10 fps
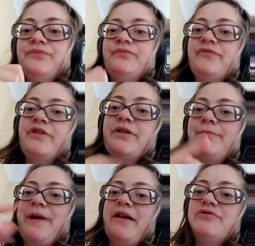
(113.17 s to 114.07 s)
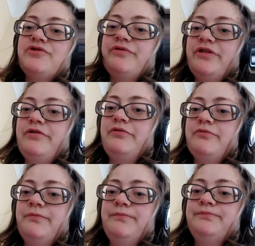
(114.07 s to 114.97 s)
Think about
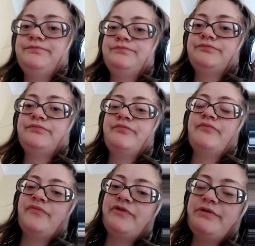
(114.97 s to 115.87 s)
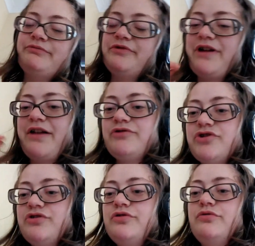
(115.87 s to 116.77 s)
you. Think about
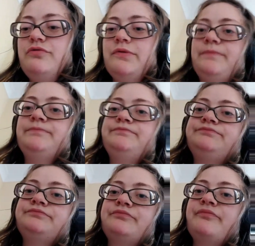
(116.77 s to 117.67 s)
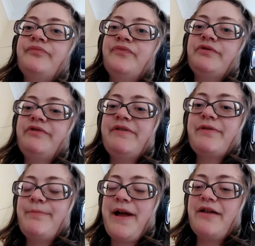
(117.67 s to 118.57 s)
you. Think
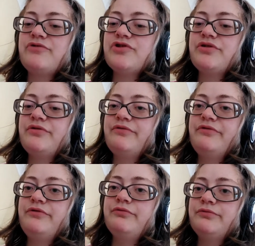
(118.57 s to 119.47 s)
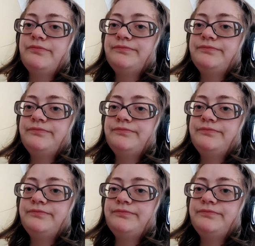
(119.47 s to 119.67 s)
about you.